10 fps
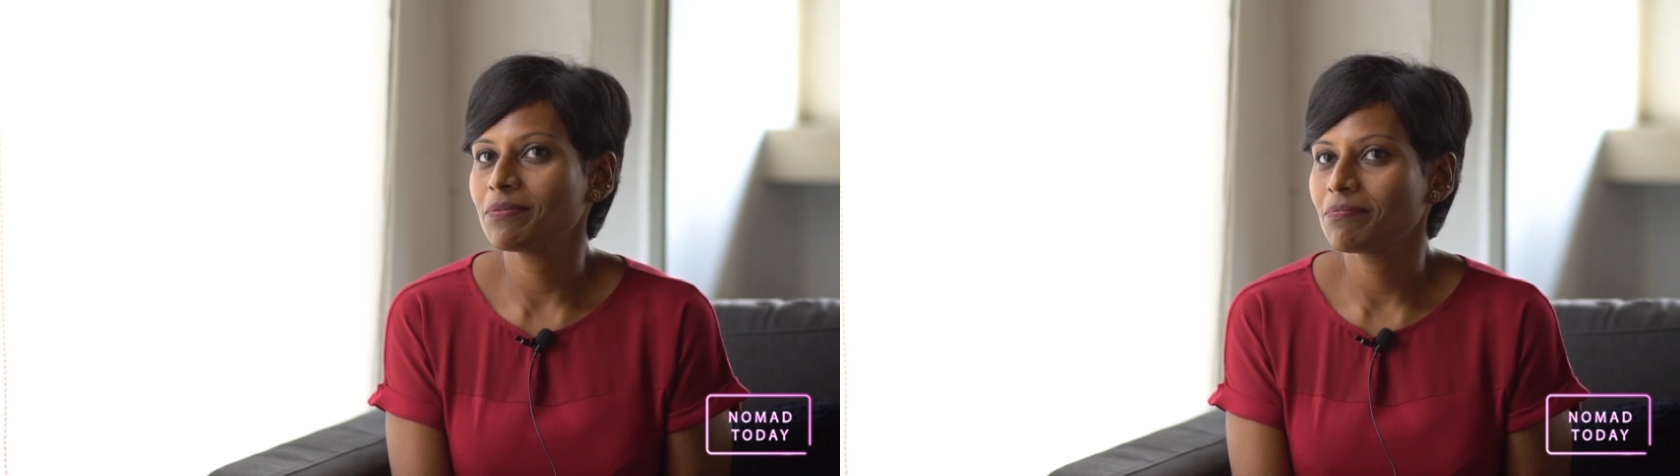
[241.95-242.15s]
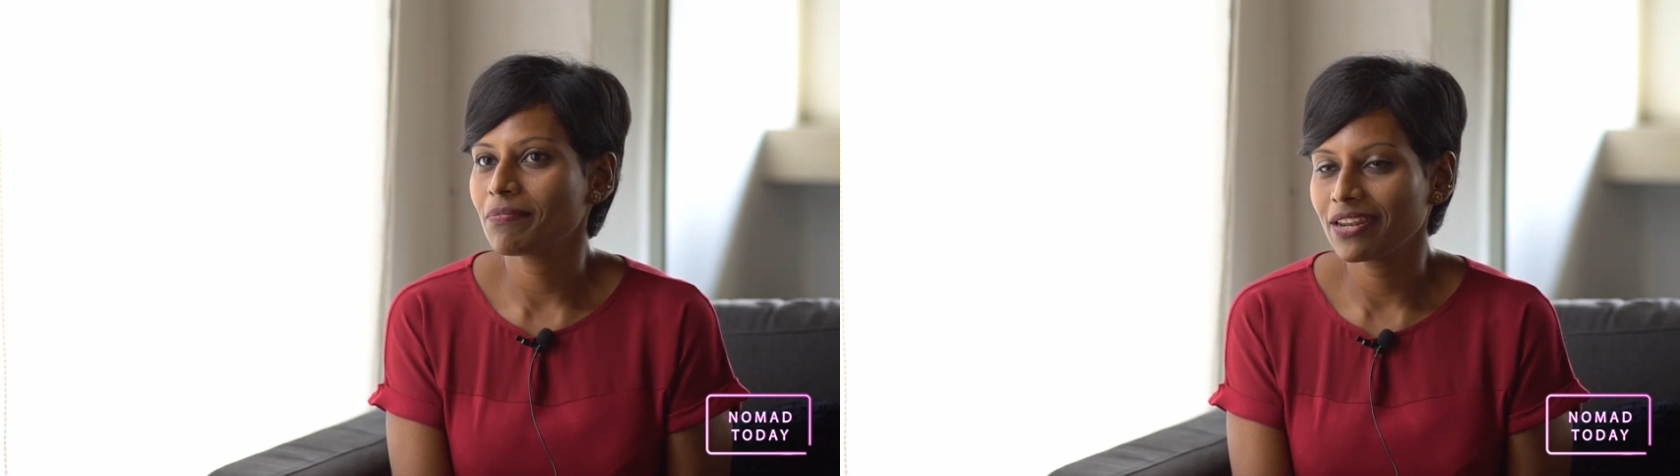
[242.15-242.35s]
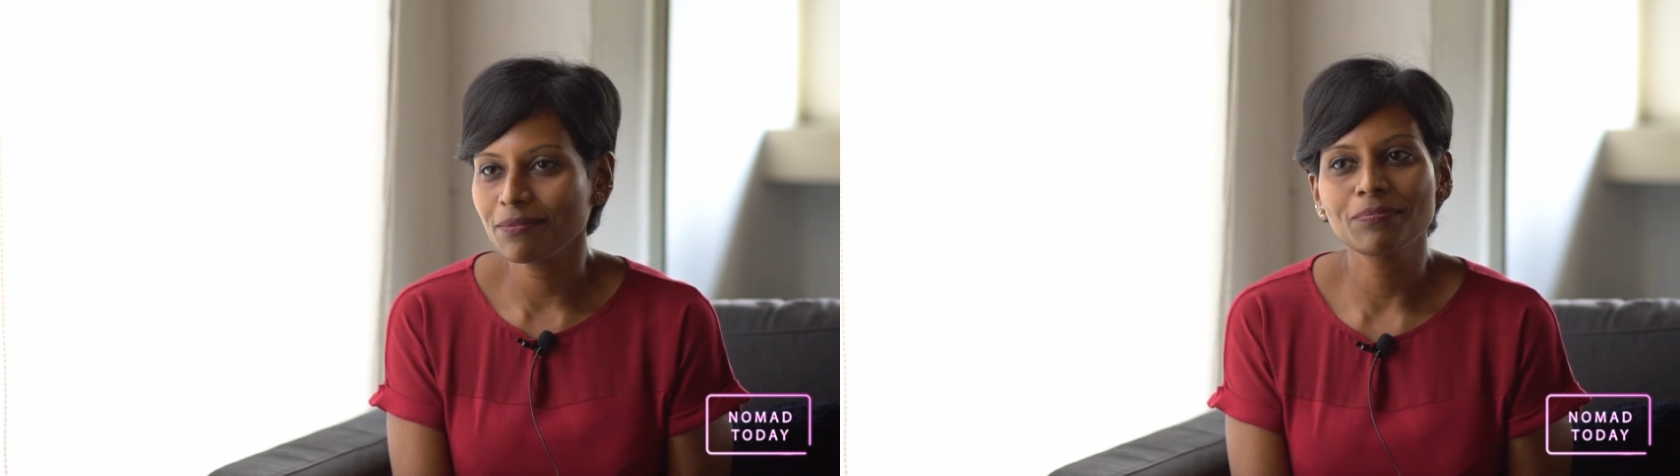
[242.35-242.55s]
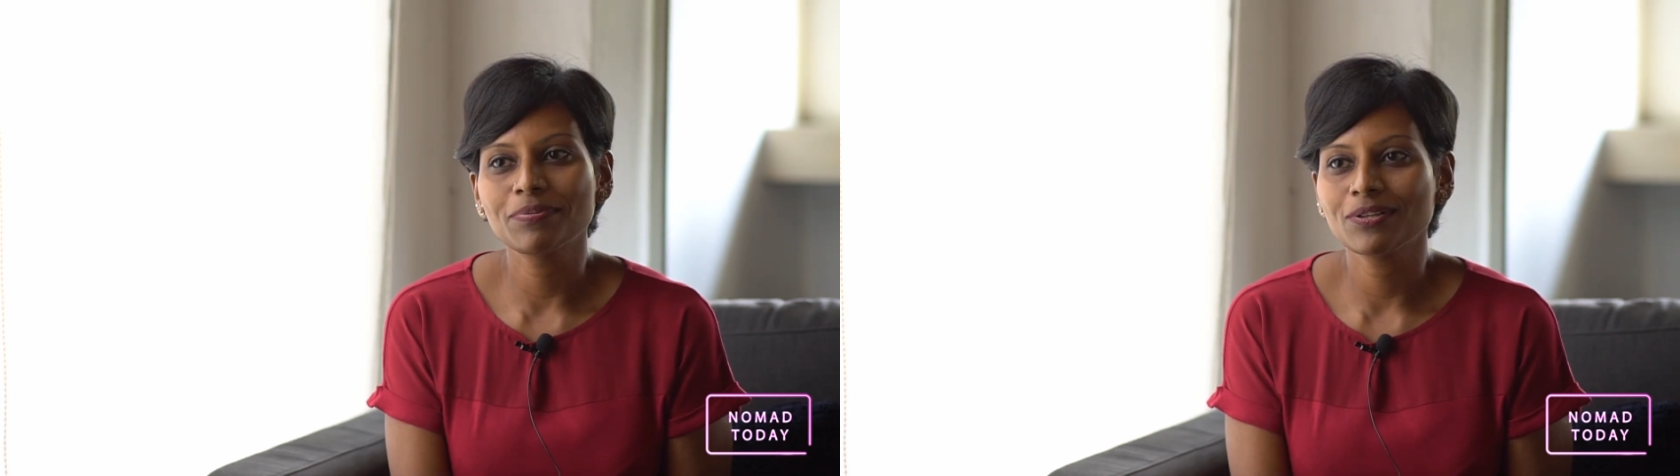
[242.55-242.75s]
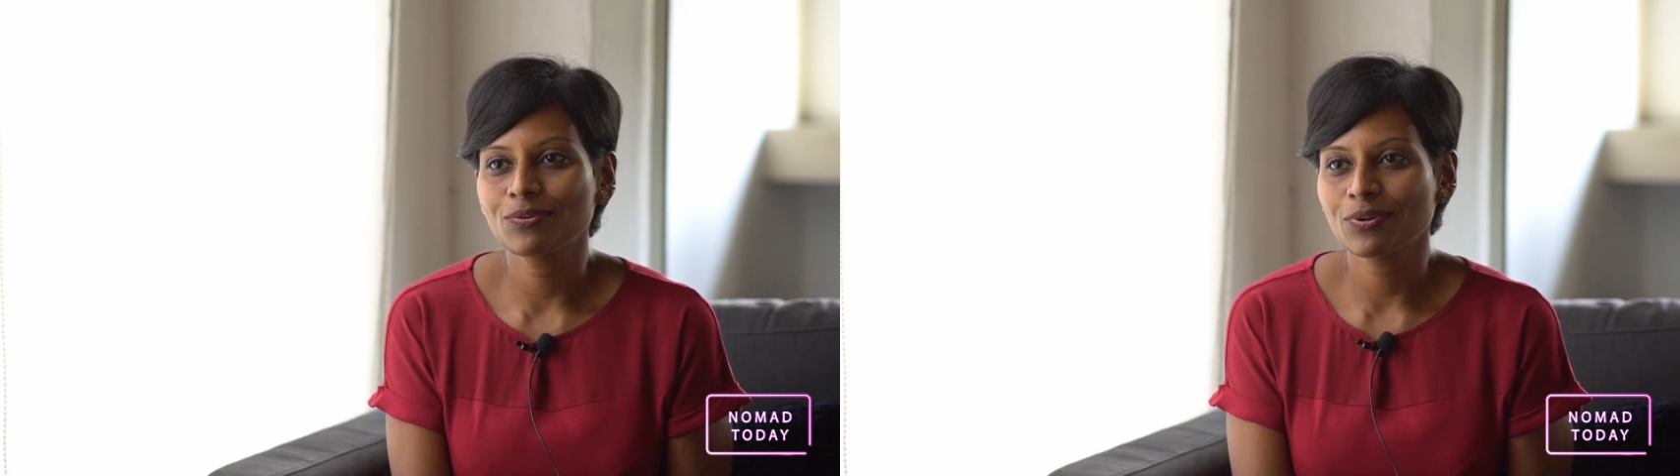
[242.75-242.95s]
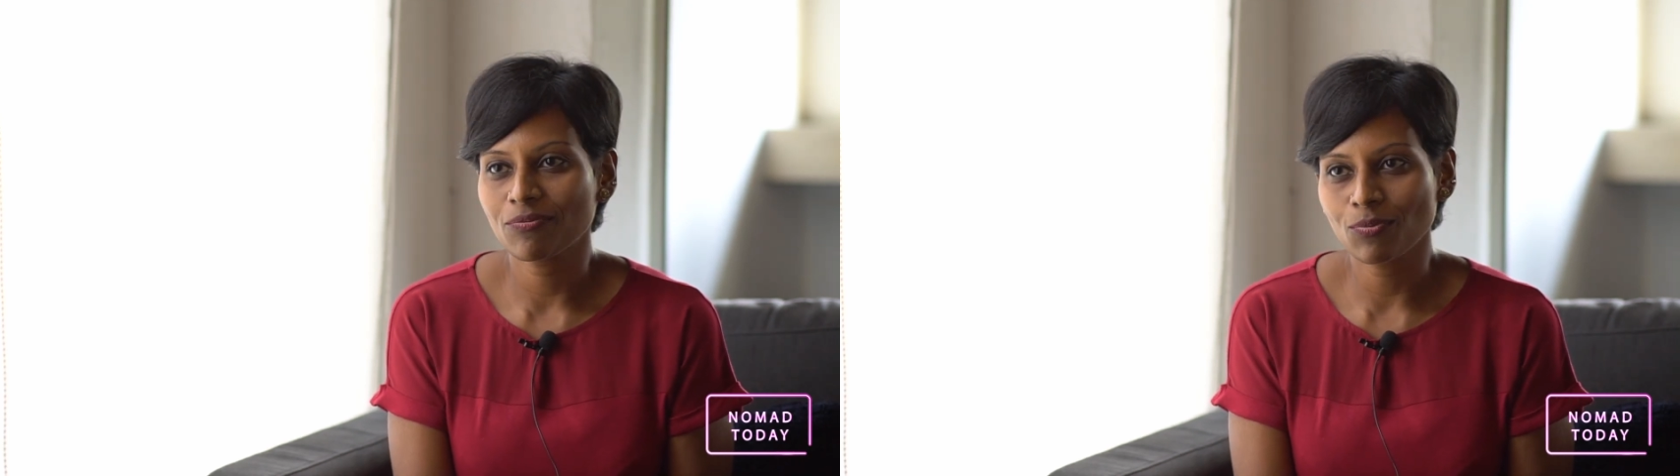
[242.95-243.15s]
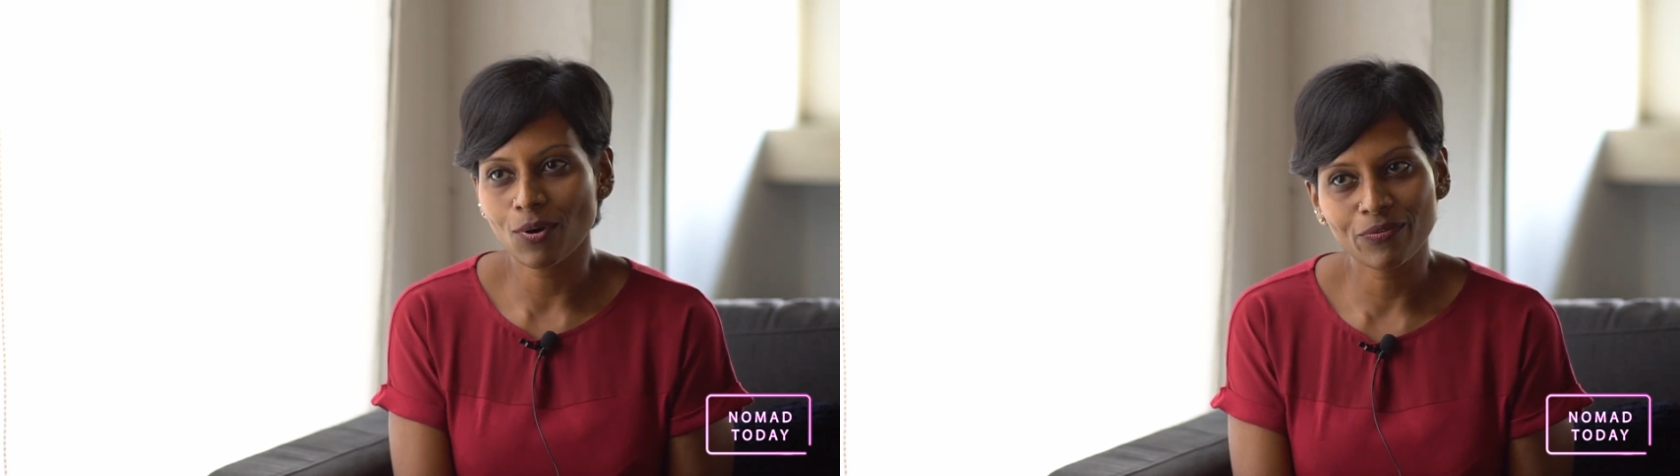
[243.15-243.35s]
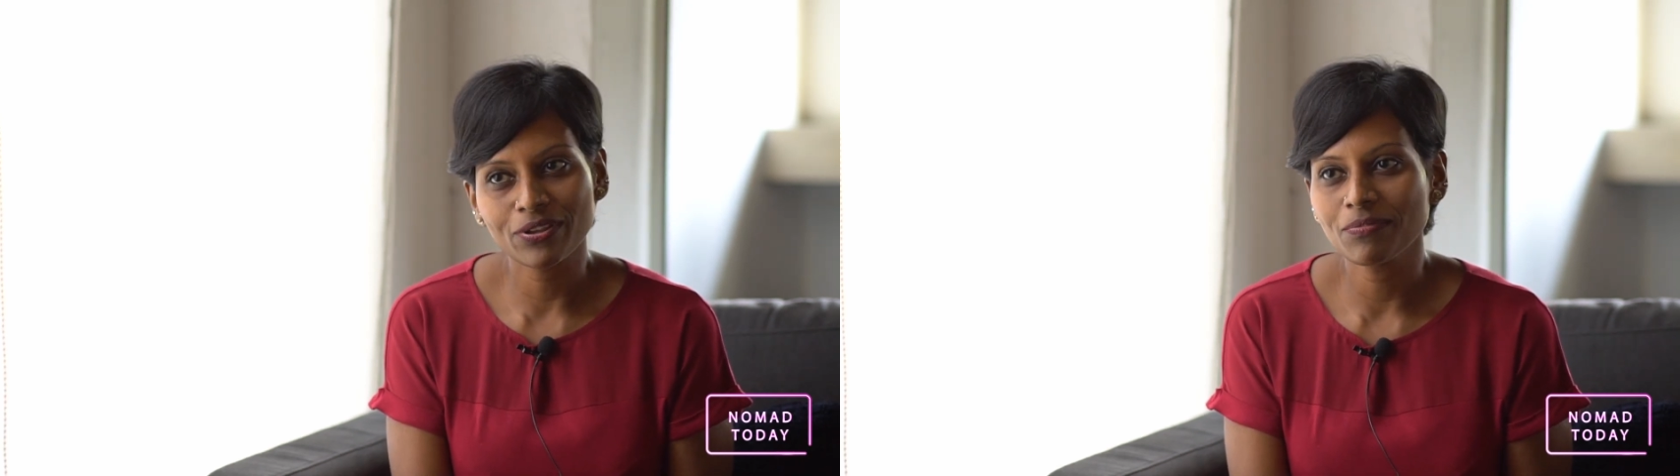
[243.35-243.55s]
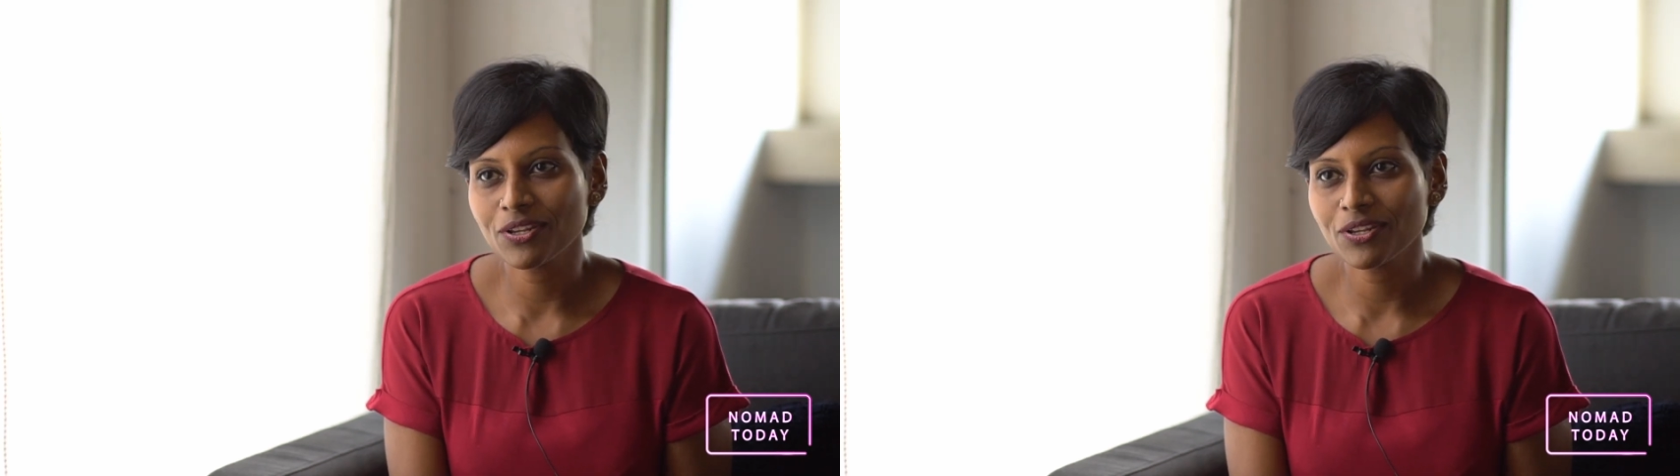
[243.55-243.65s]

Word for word: Many people who have walked with me